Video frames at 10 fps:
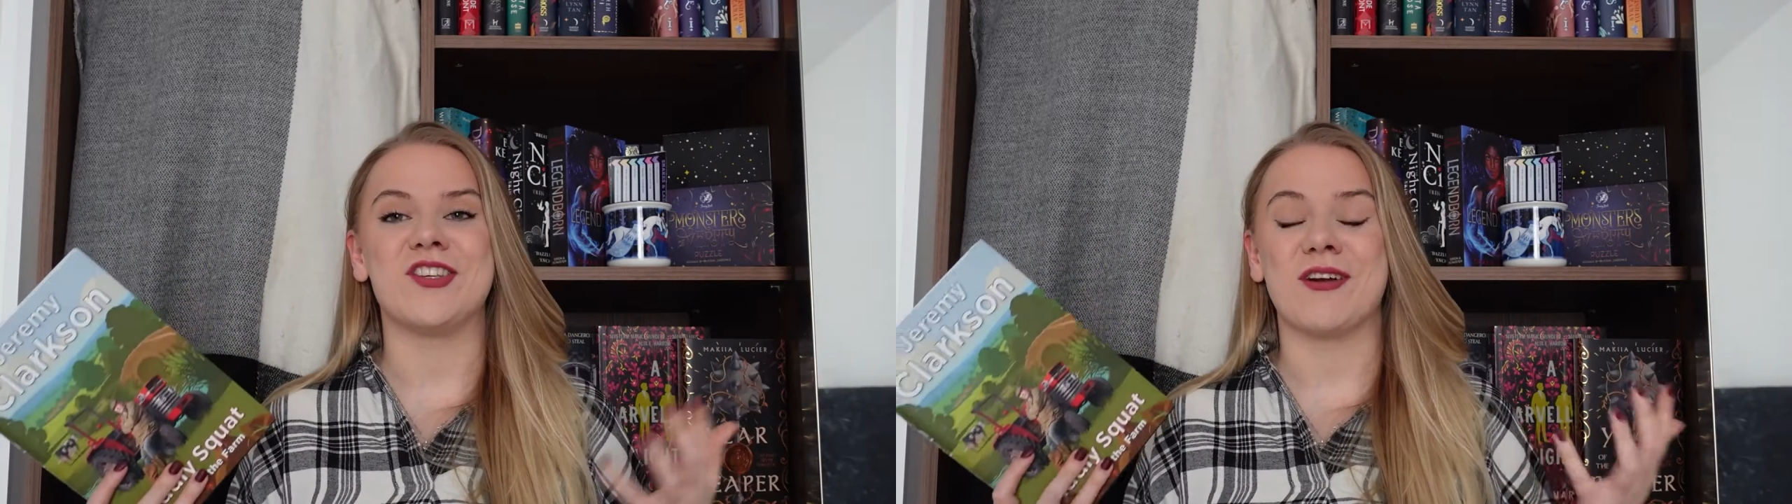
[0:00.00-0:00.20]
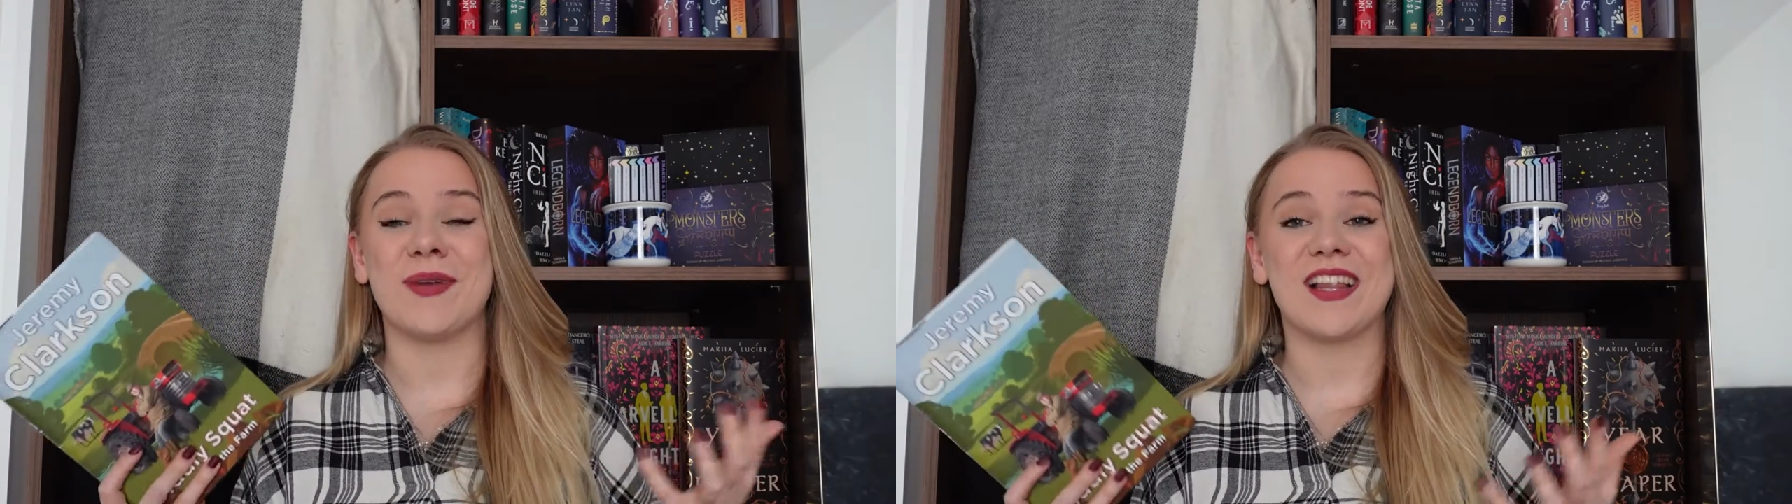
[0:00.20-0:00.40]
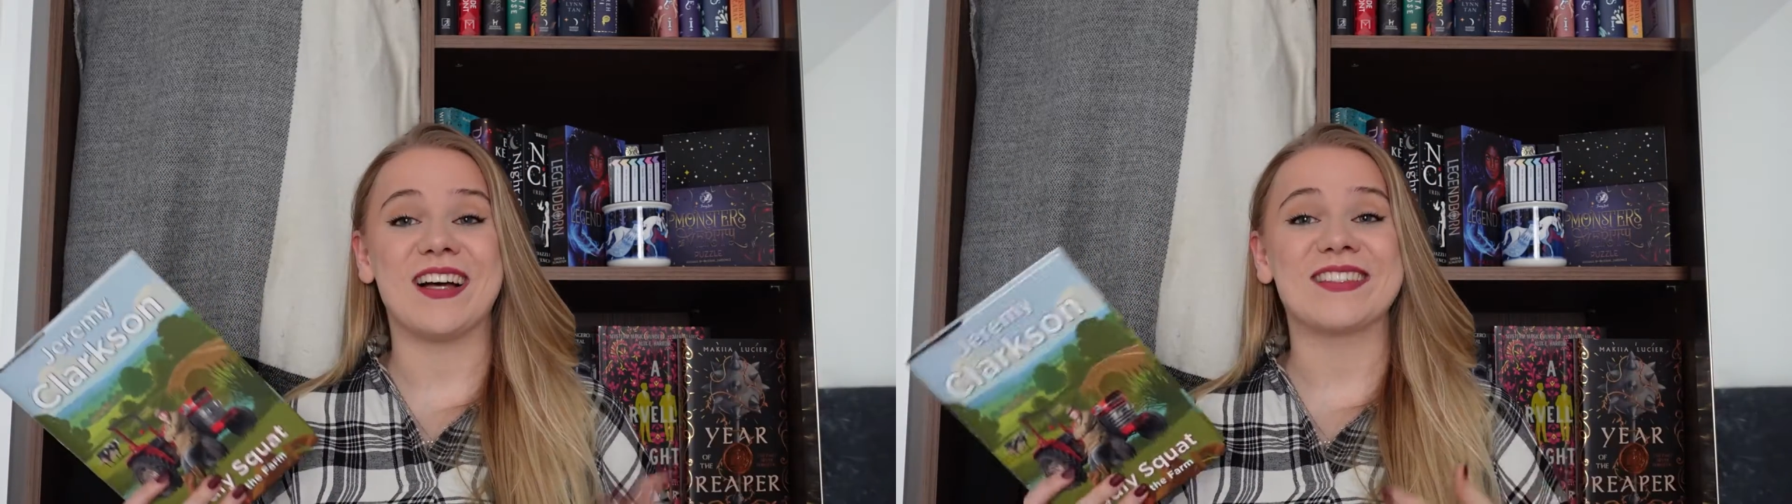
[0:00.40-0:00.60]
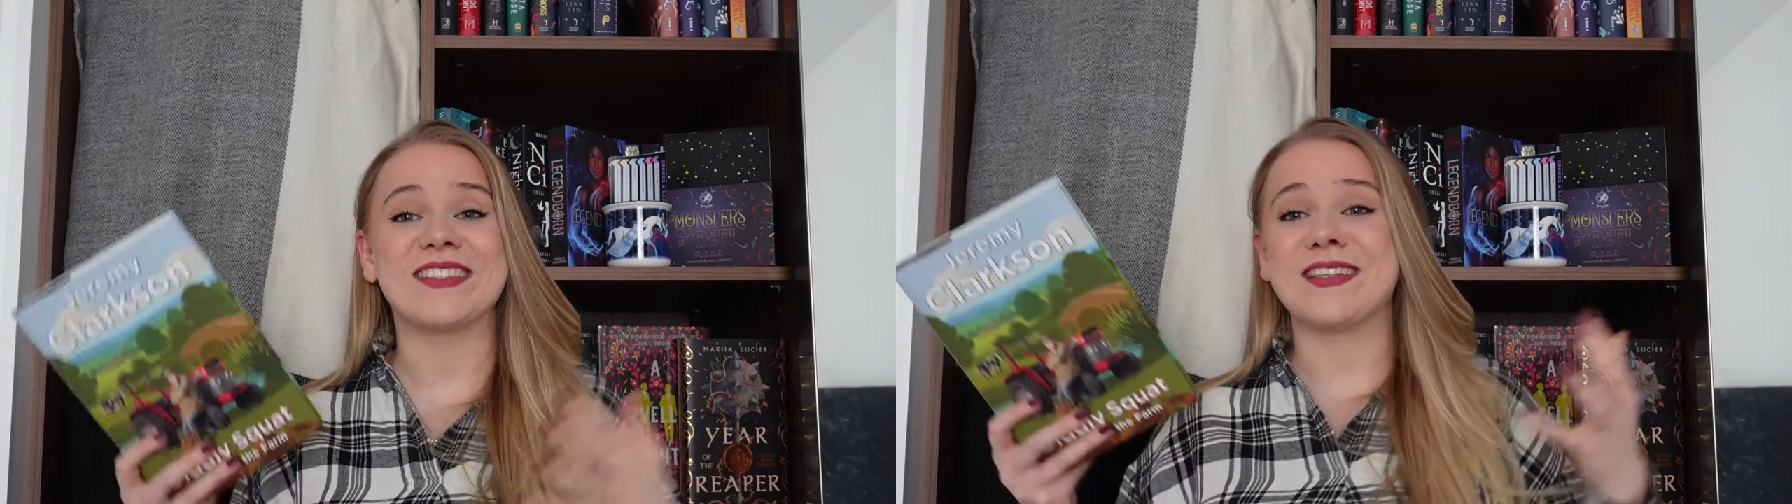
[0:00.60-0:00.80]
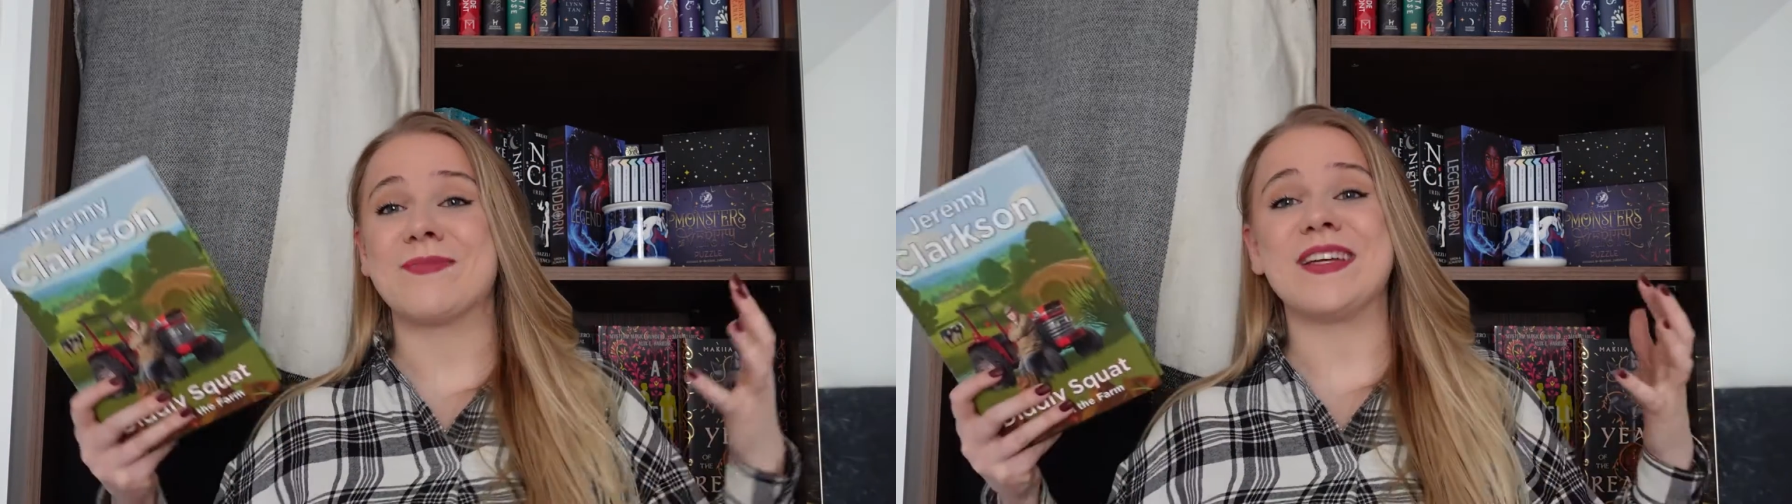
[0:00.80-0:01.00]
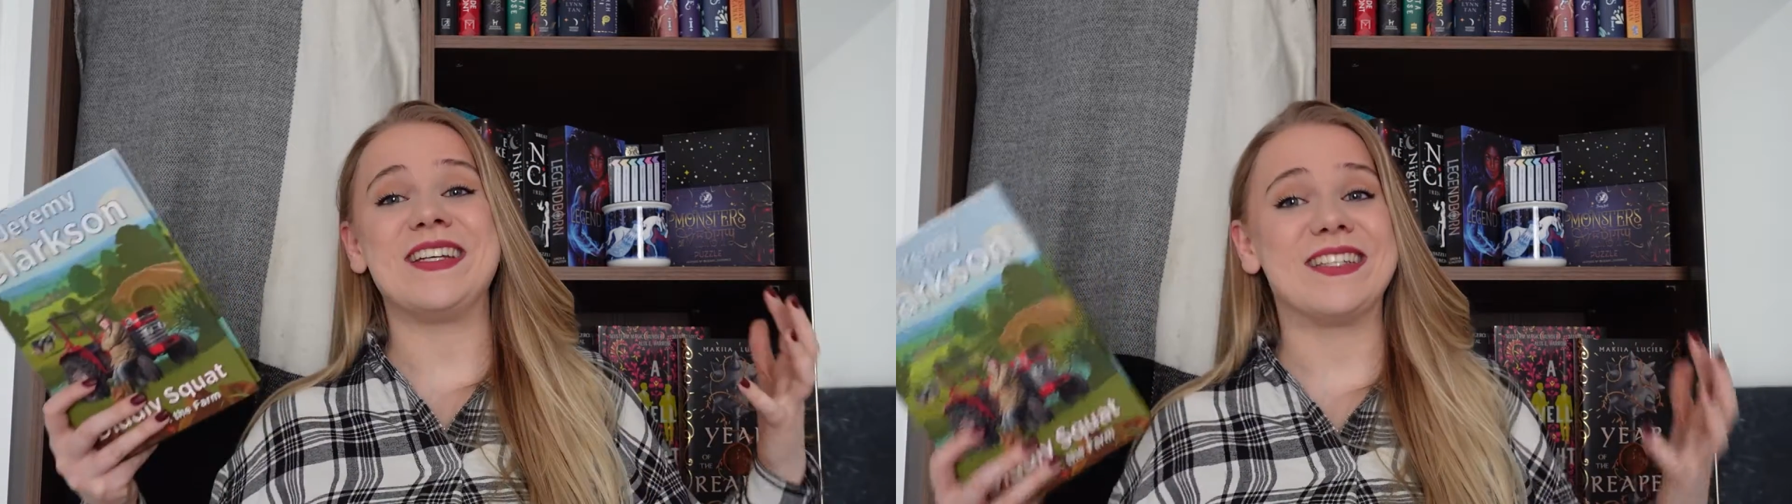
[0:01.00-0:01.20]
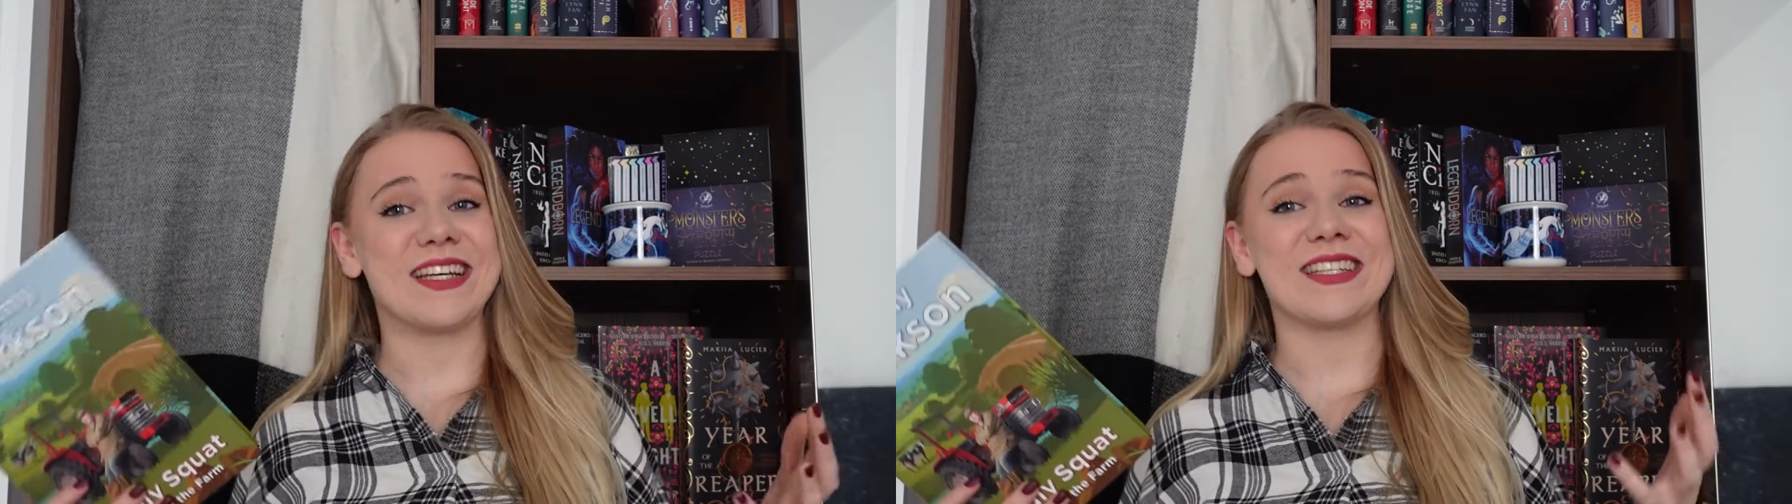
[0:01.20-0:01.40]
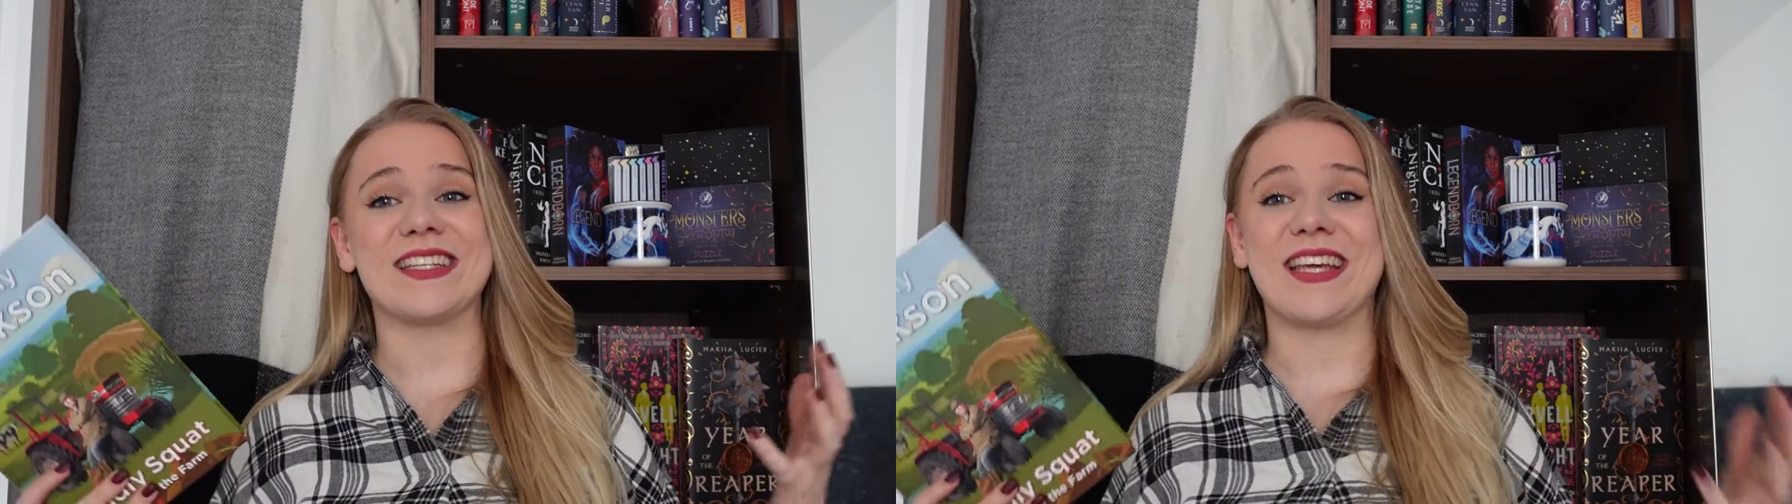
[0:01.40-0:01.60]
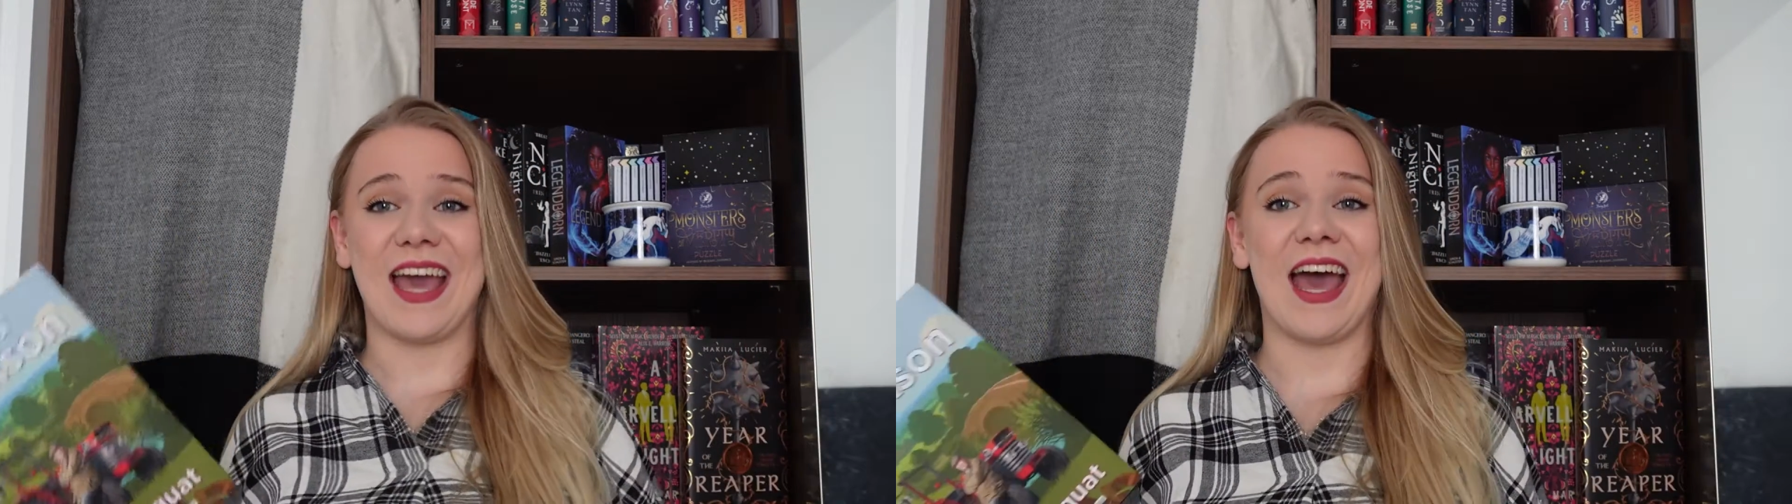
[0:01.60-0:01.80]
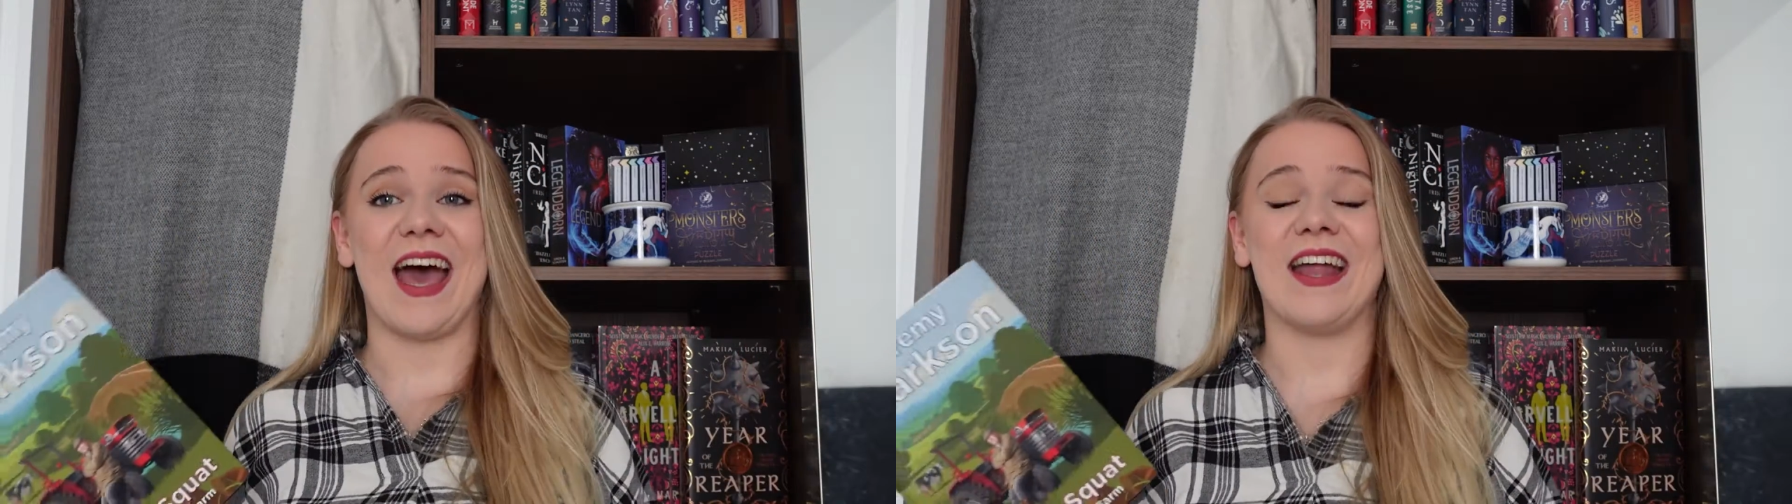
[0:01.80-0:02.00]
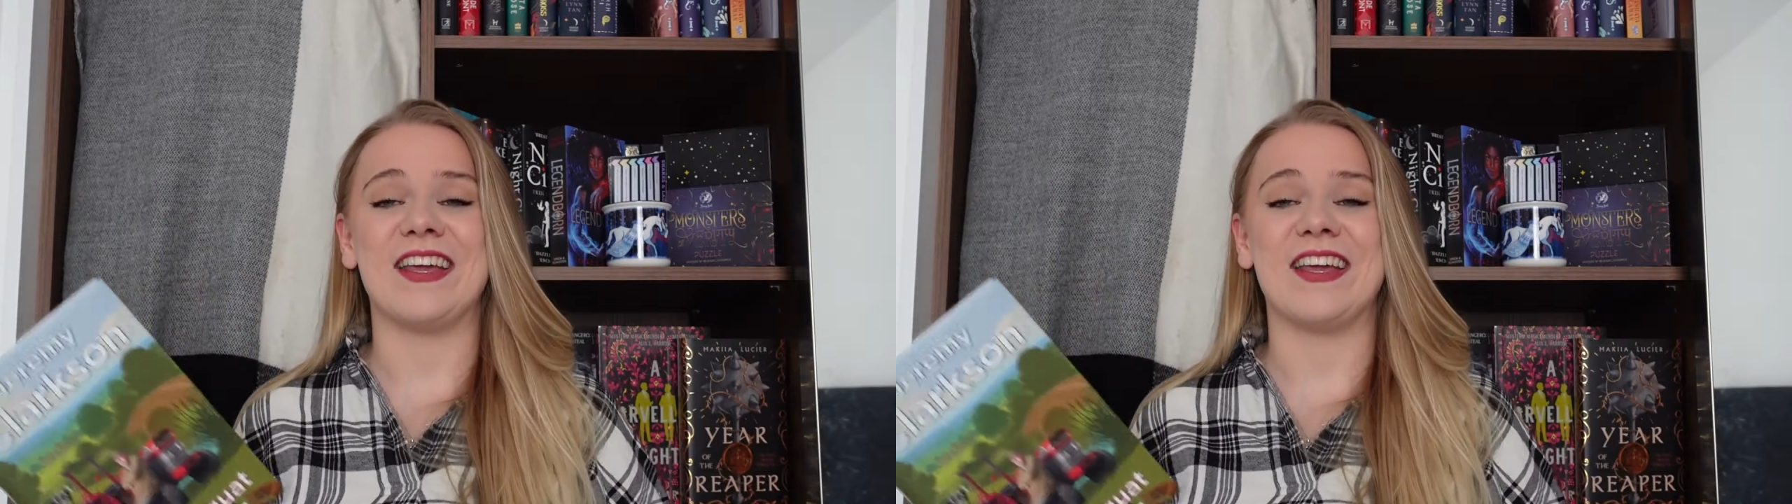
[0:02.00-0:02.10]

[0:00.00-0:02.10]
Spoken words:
Jeremy Clarkson simply doesn't care,